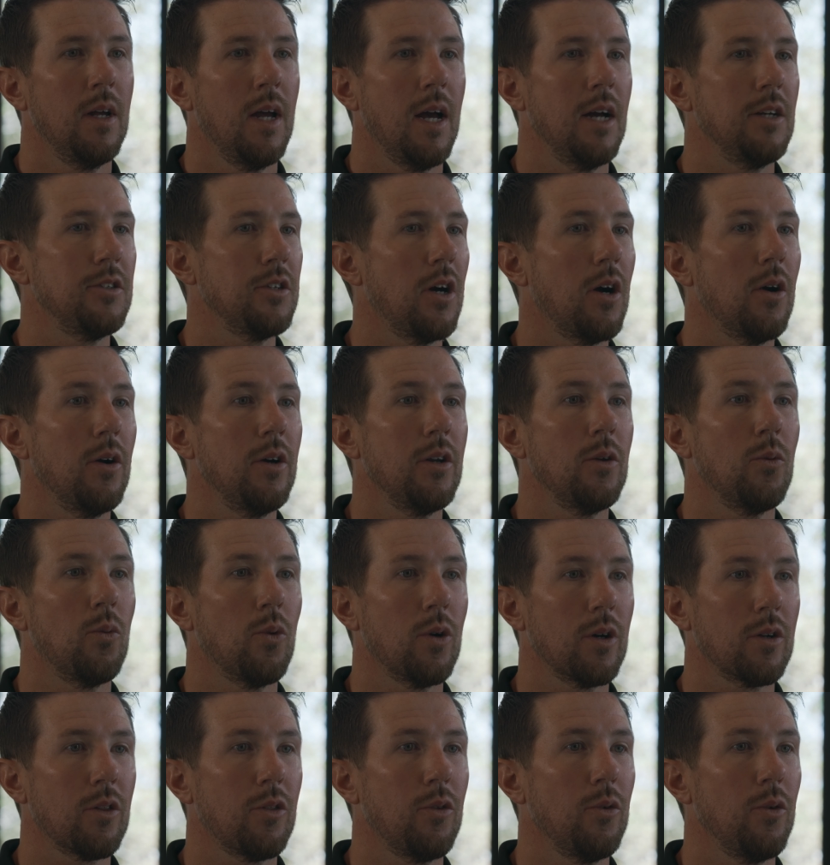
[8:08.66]
has already
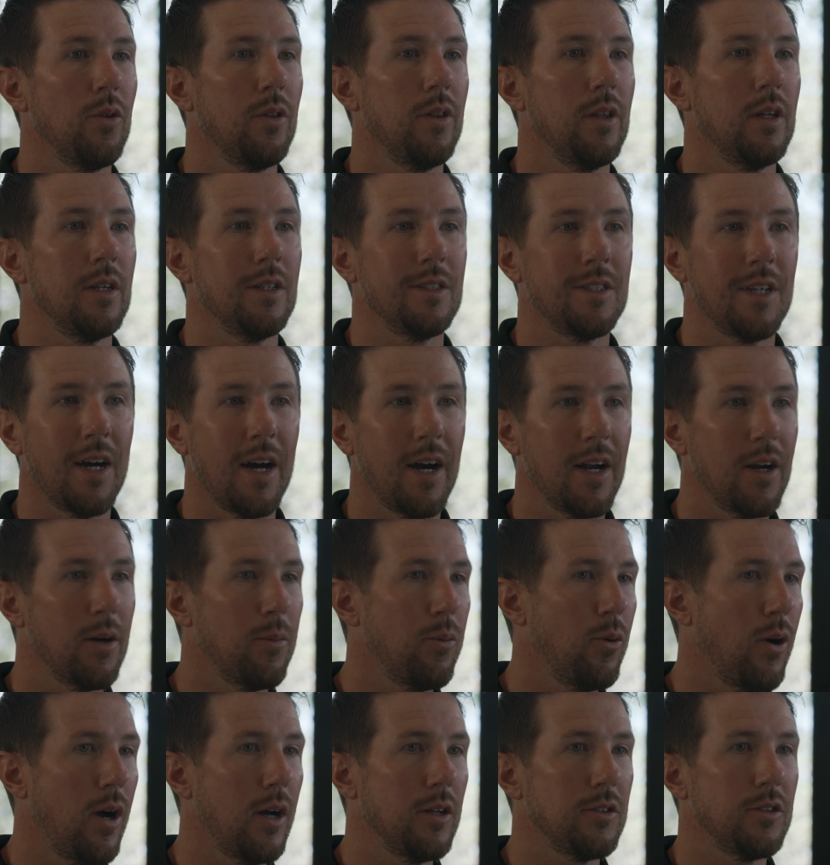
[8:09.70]
worked through the entire
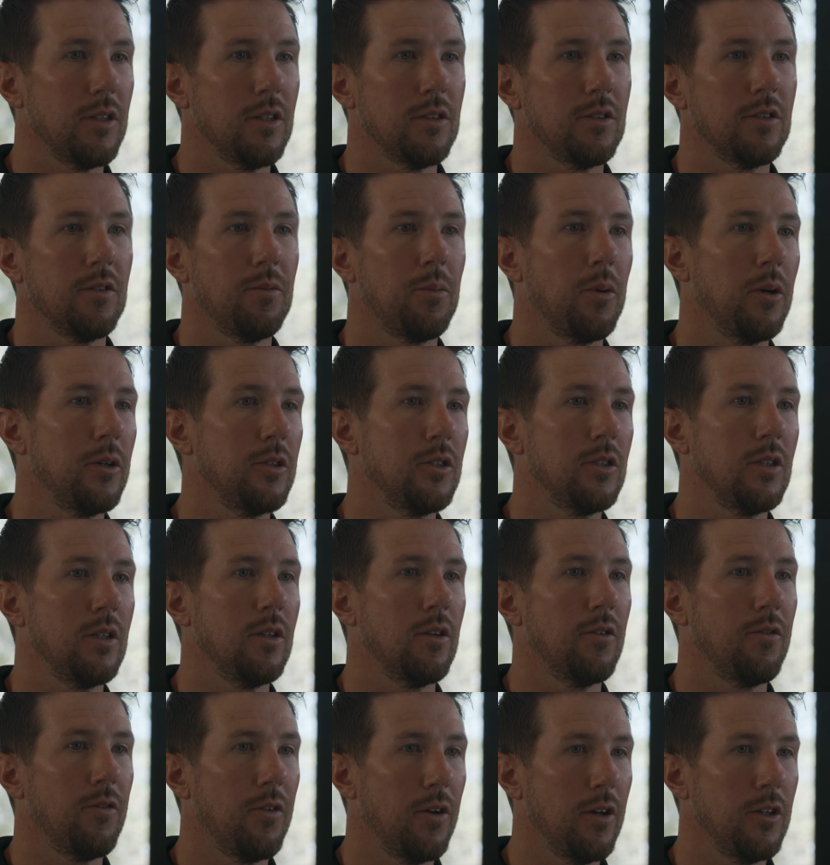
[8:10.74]
process of purchasing
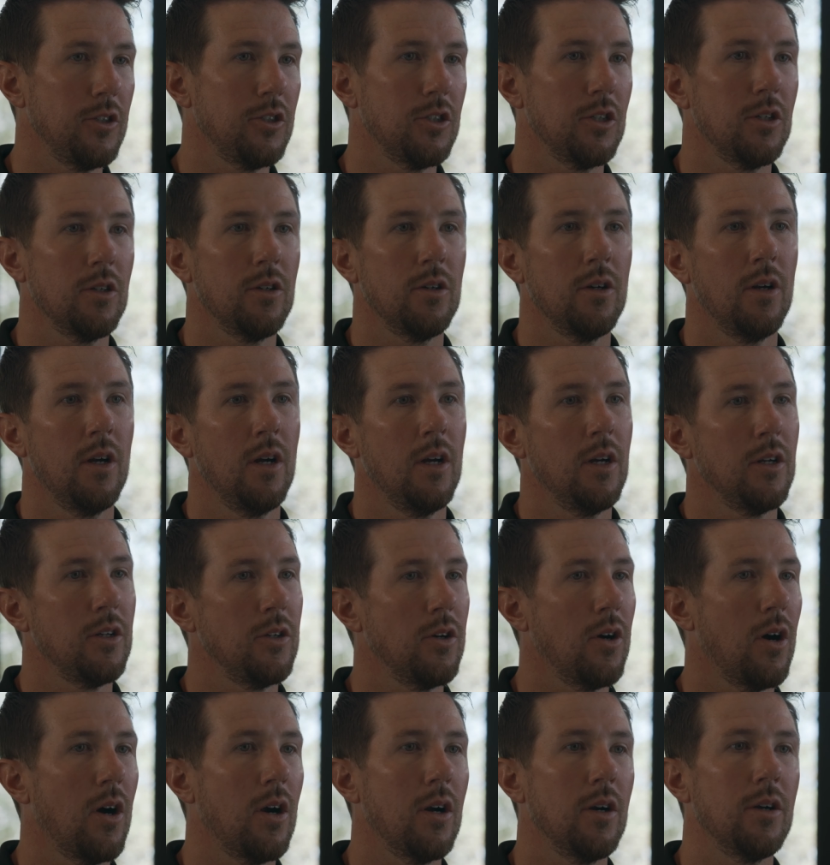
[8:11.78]
your furniture,
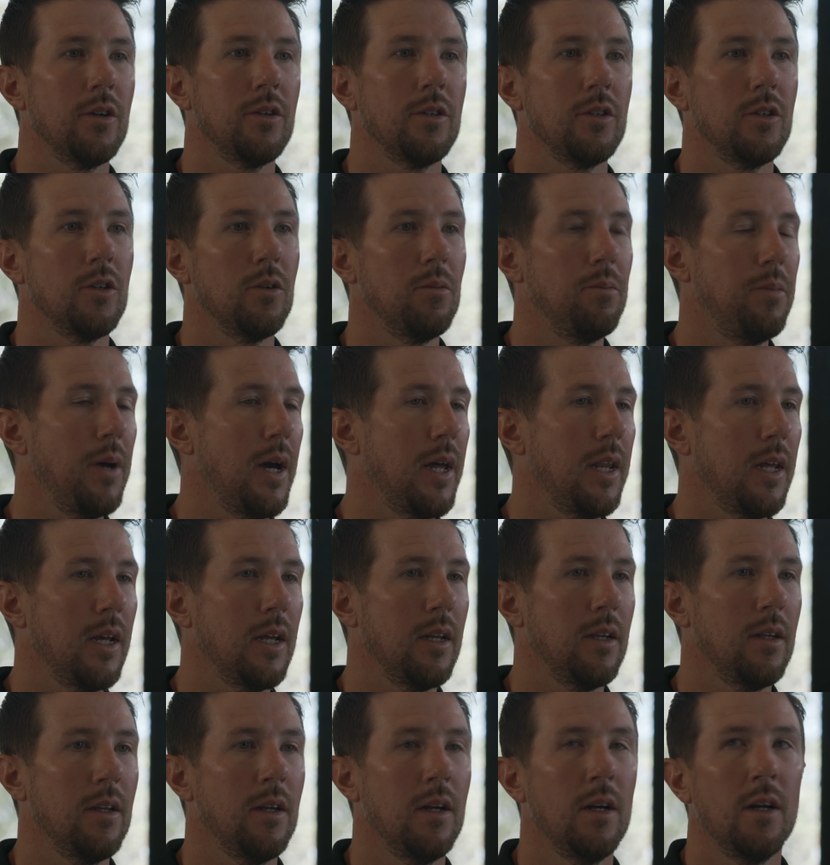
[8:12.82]
your art, your
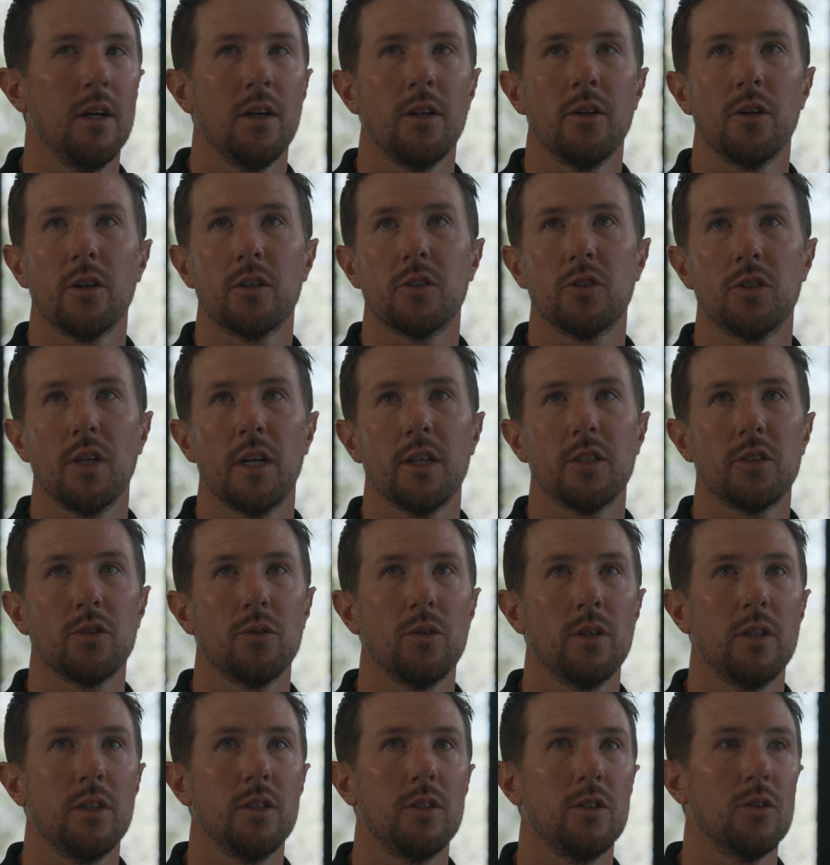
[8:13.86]
bedding, your
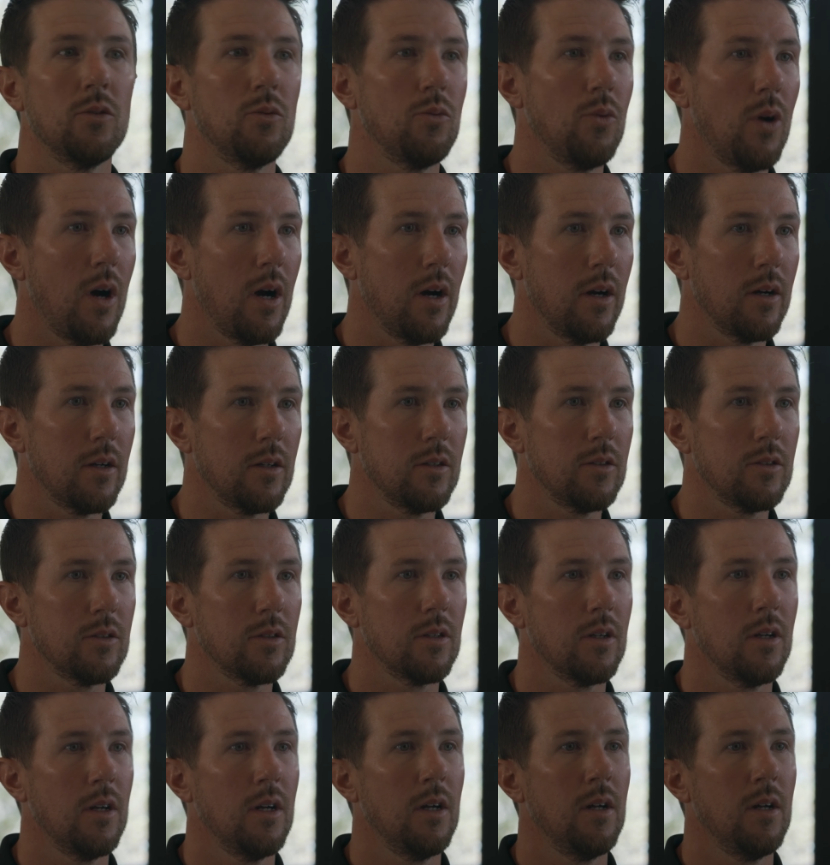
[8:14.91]
accessories, your rugs.